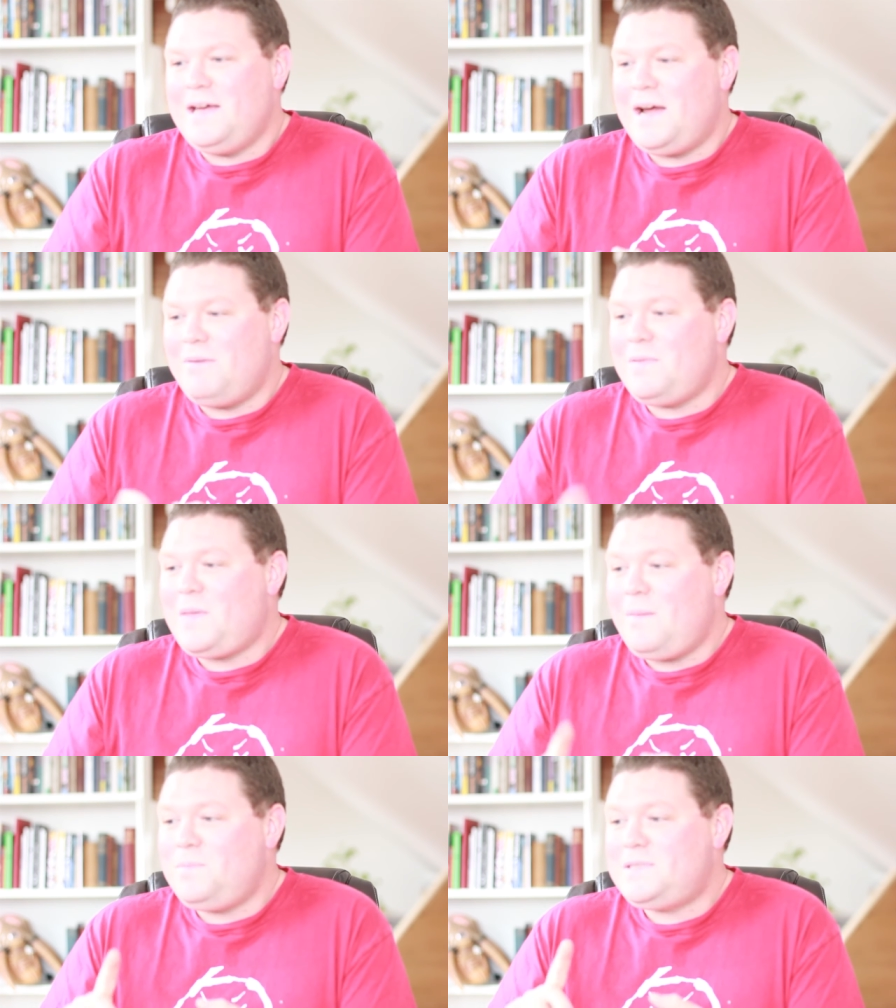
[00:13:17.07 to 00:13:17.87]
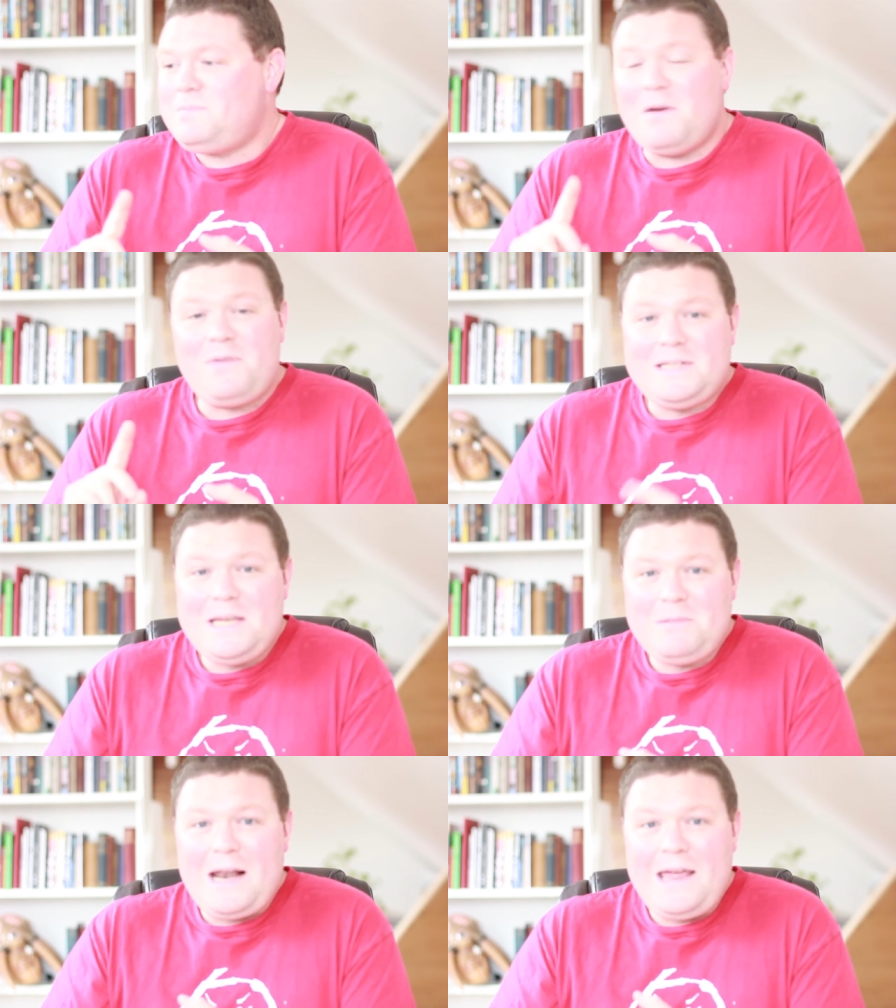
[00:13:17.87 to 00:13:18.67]
I read that. My friend
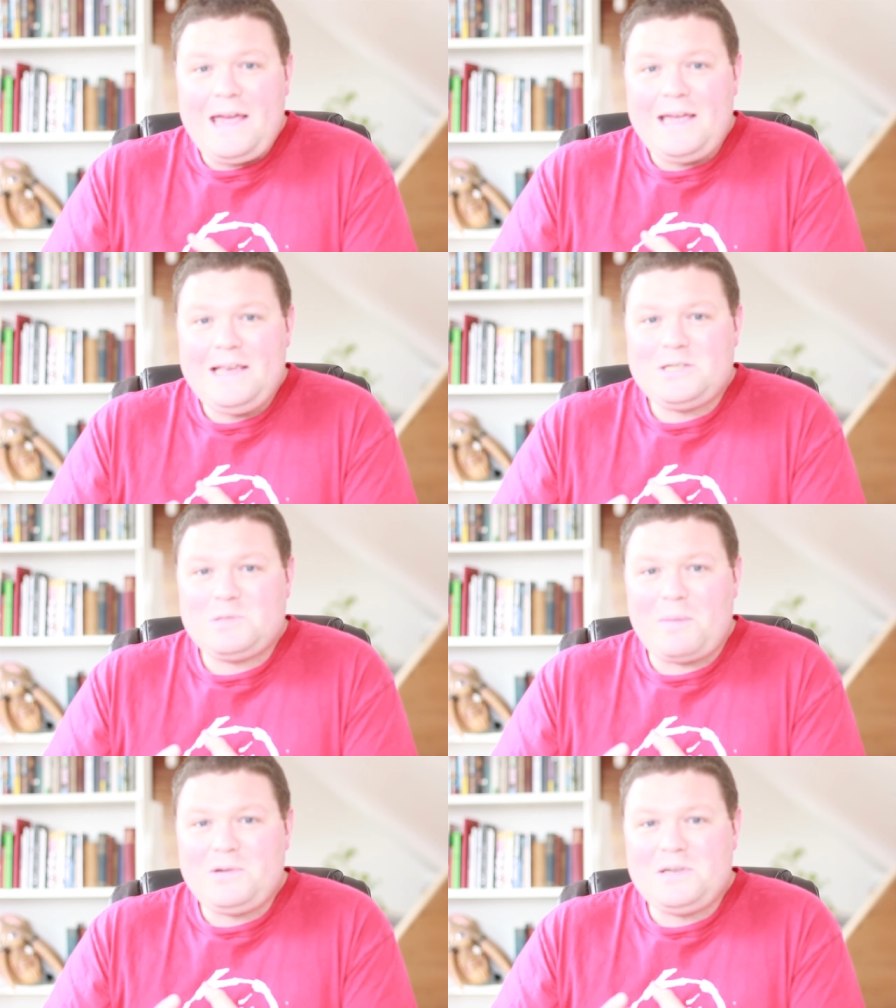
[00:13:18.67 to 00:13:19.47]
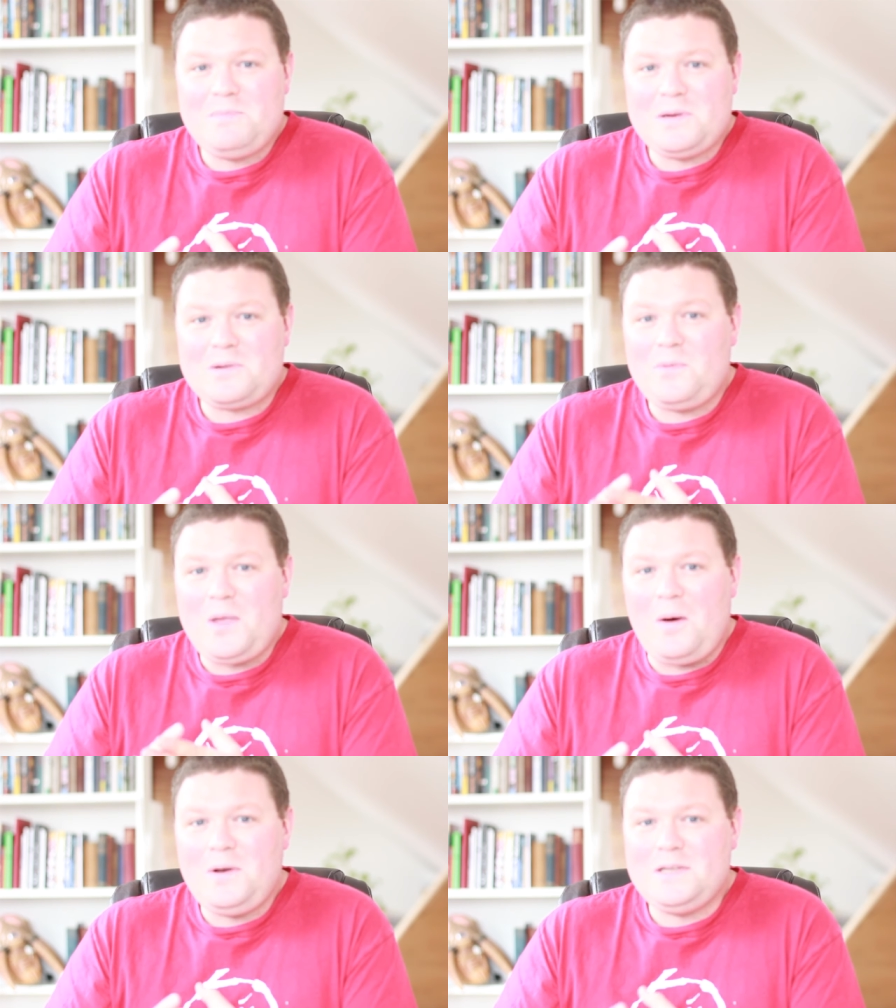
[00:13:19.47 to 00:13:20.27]
Tim Clare, he's just published a book called
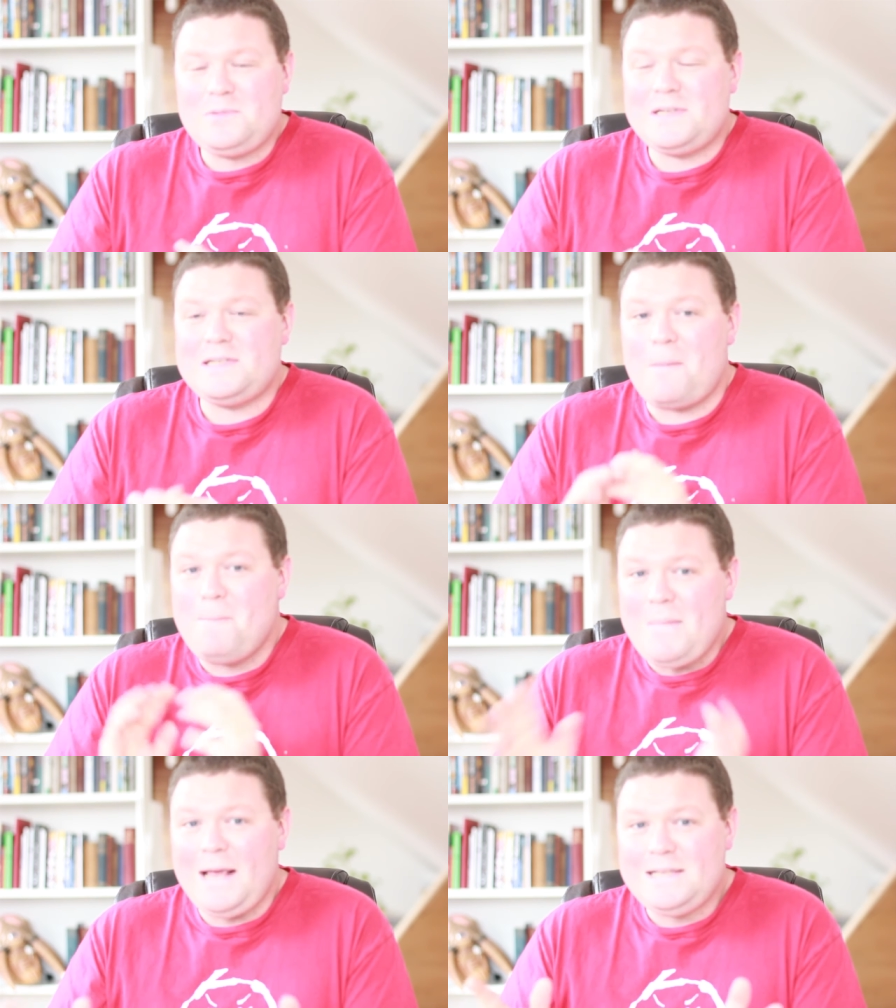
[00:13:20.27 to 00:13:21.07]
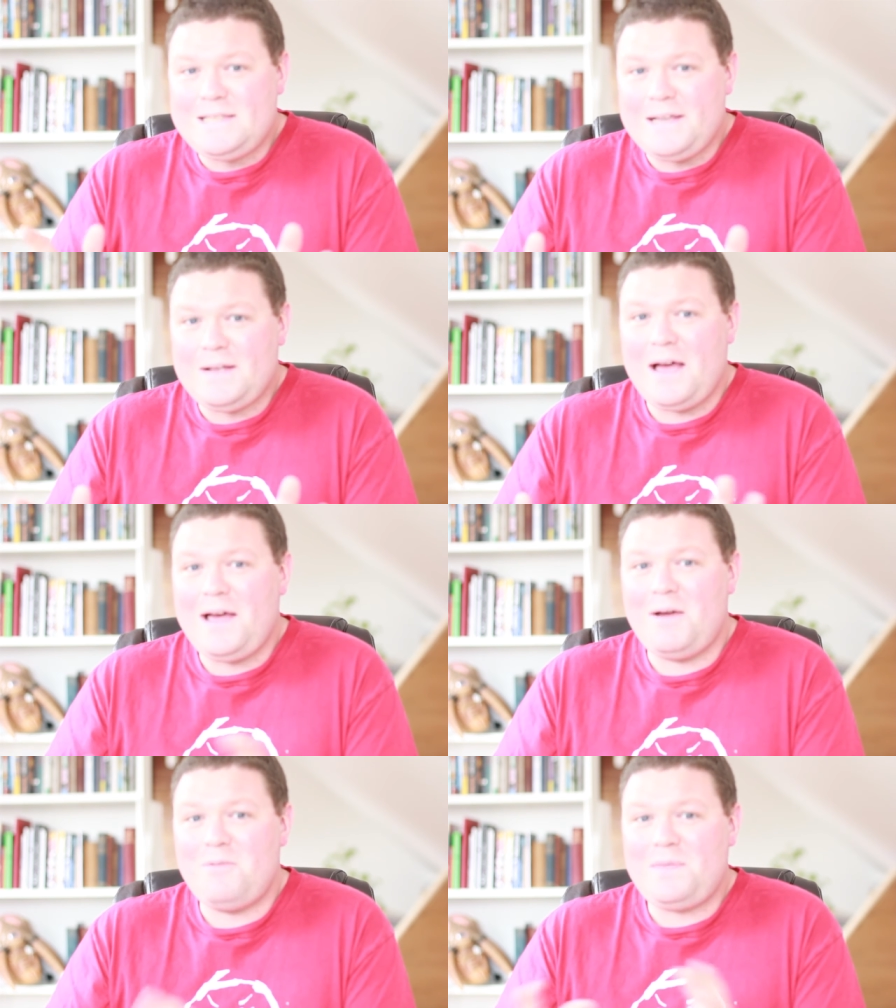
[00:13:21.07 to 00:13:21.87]
The Honours, which is amazing.
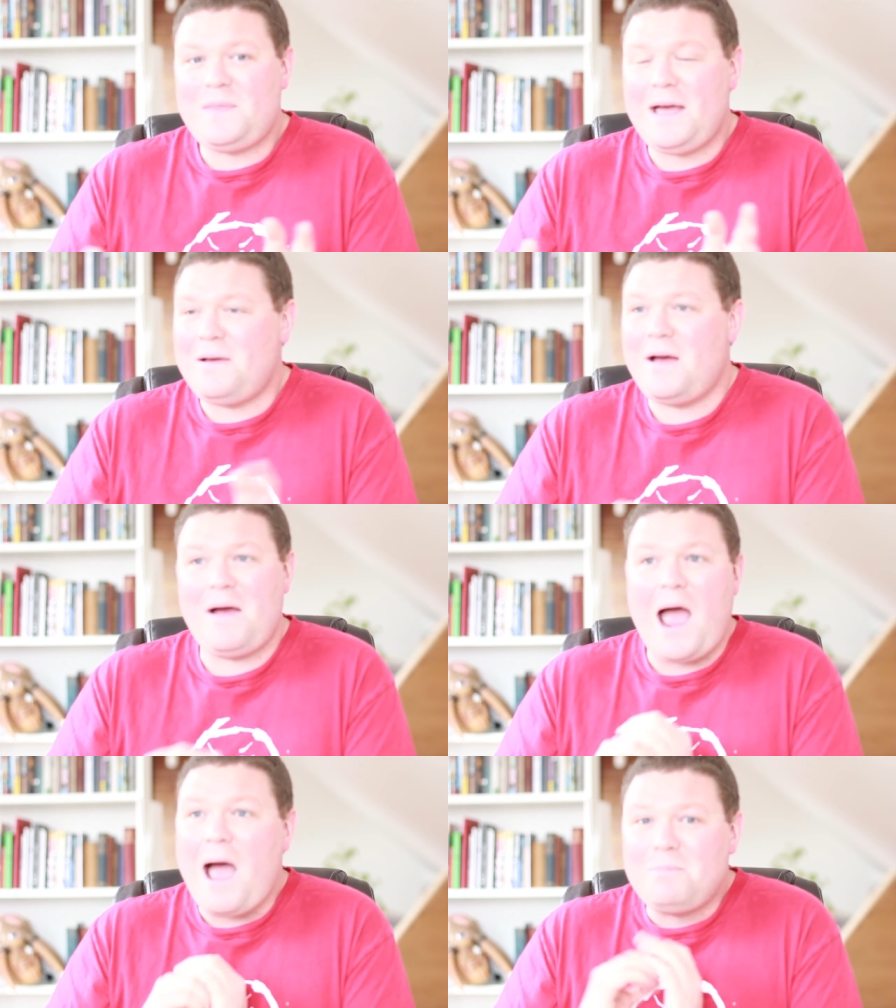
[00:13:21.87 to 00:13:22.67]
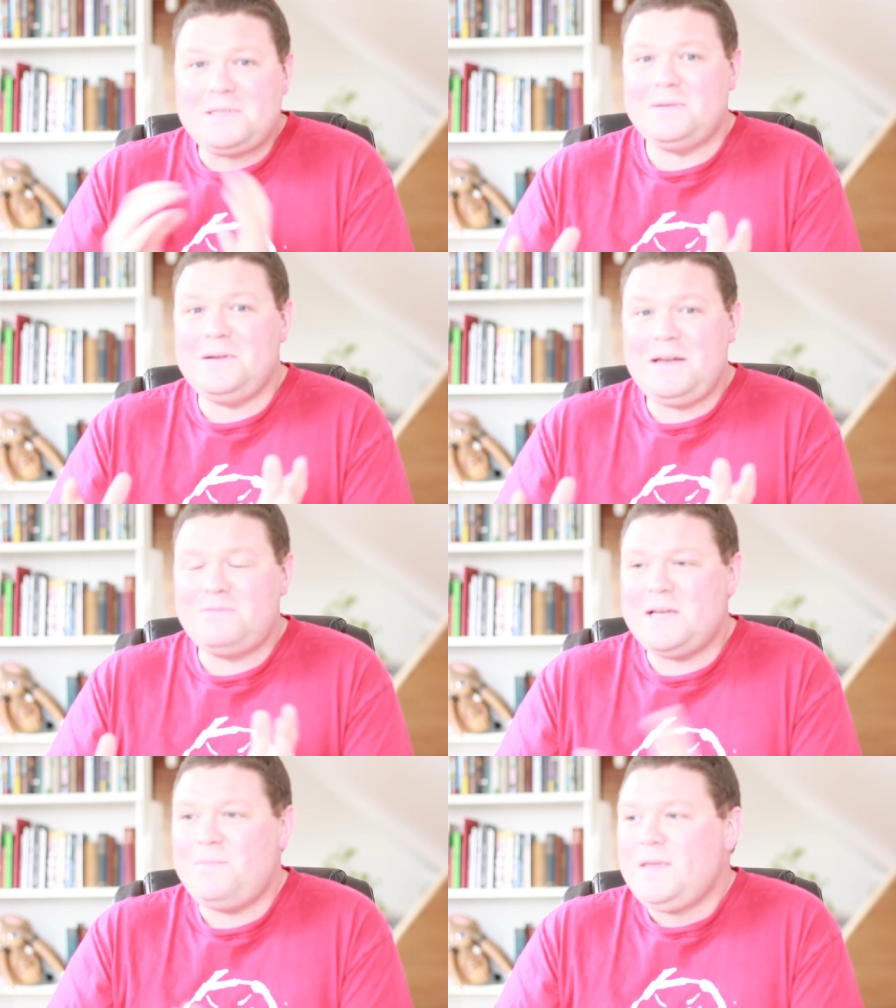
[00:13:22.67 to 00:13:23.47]
Read that, absolutely
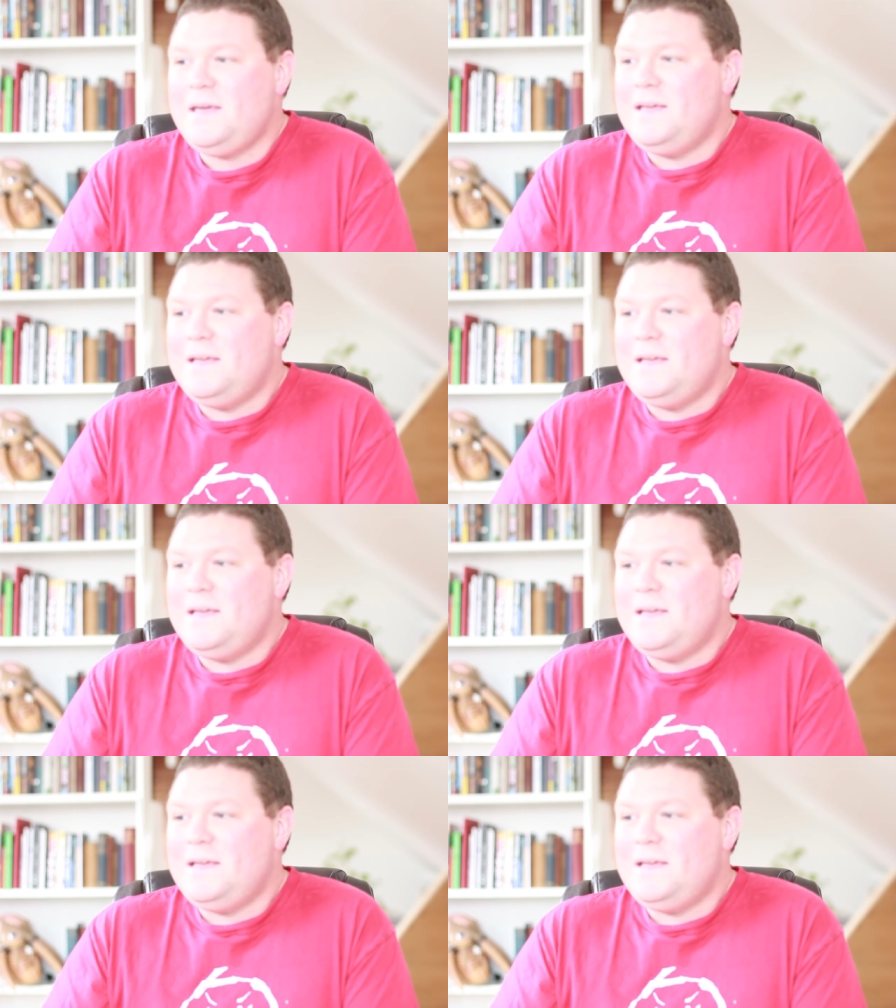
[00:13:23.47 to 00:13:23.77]
loved it.